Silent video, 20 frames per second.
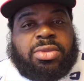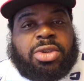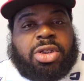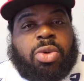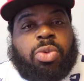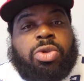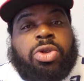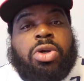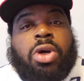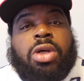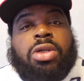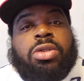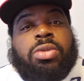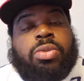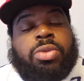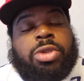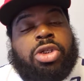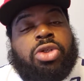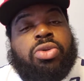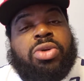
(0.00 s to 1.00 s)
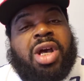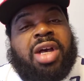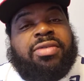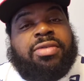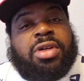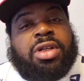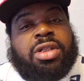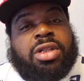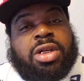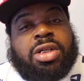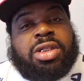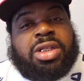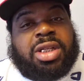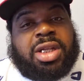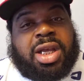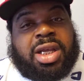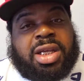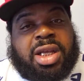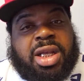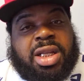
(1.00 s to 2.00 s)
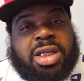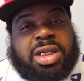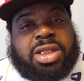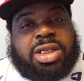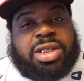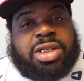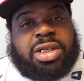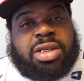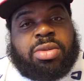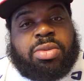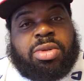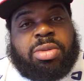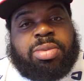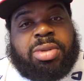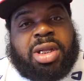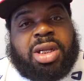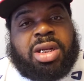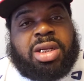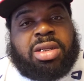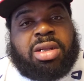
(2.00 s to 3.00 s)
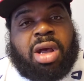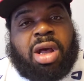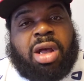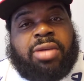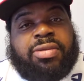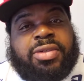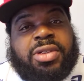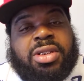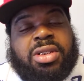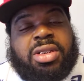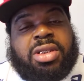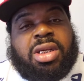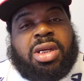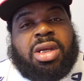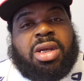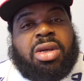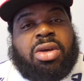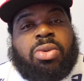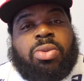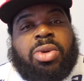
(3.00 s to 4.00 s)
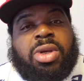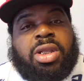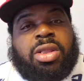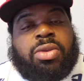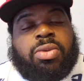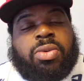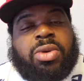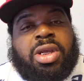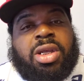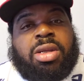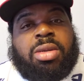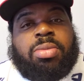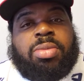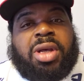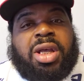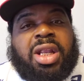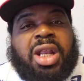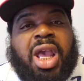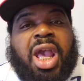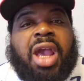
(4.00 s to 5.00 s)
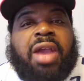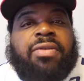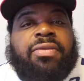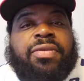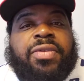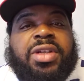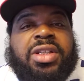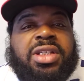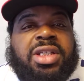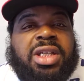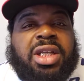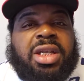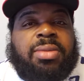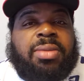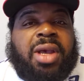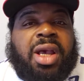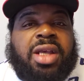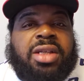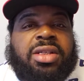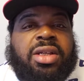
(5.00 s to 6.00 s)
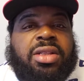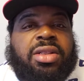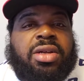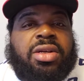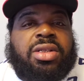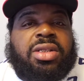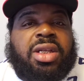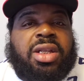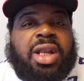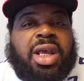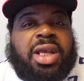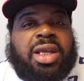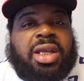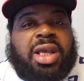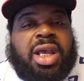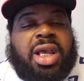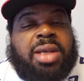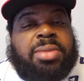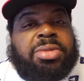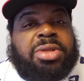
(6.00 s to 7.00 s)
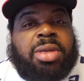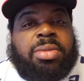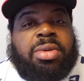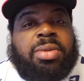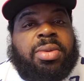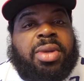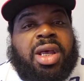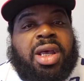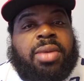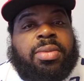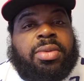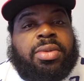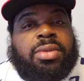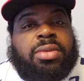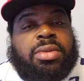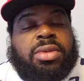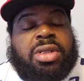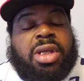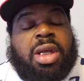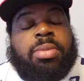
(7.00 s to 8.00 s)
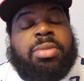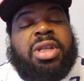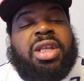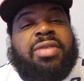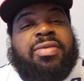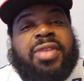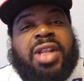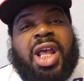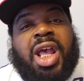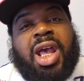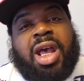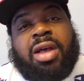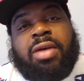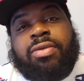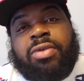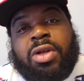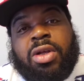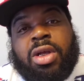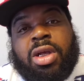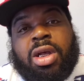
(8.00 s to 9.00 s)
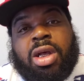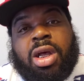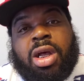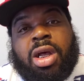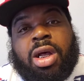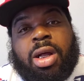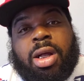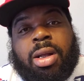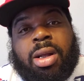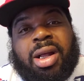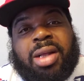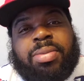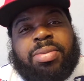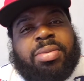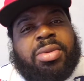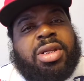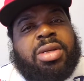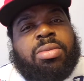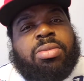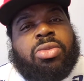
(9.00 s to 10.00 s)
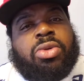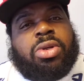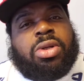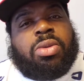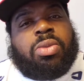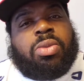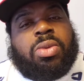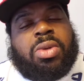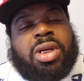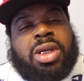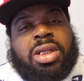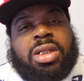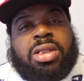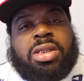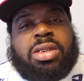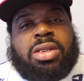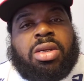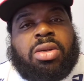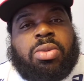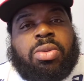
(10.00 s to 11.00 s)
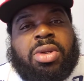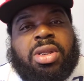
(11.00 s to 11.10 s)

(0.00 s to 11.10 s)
We do have a Thursday night game this year. We play the Dolphins week 3, but every team has a Thursday night game. Some even have I believe more than one. So